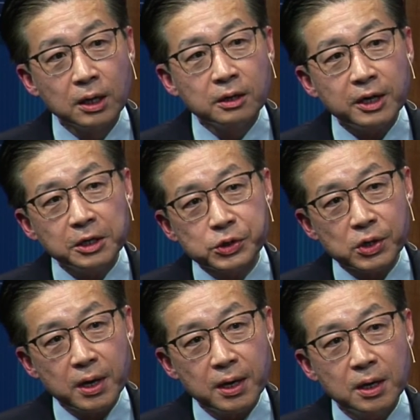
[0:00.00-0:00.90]
They
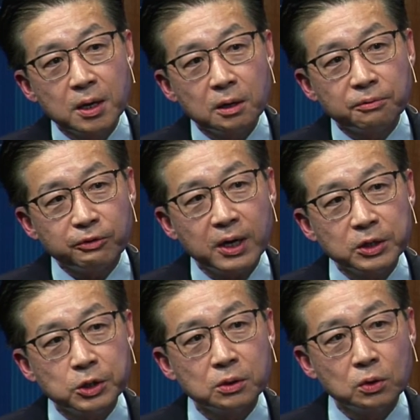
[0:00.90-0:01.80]
say a
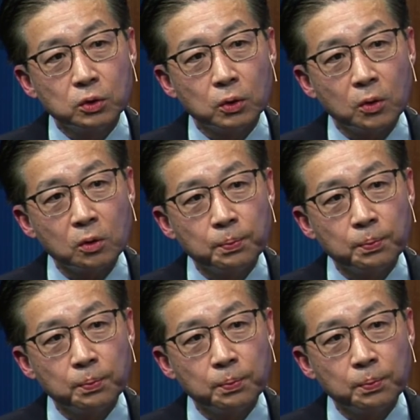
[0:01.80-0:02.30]
frightened dog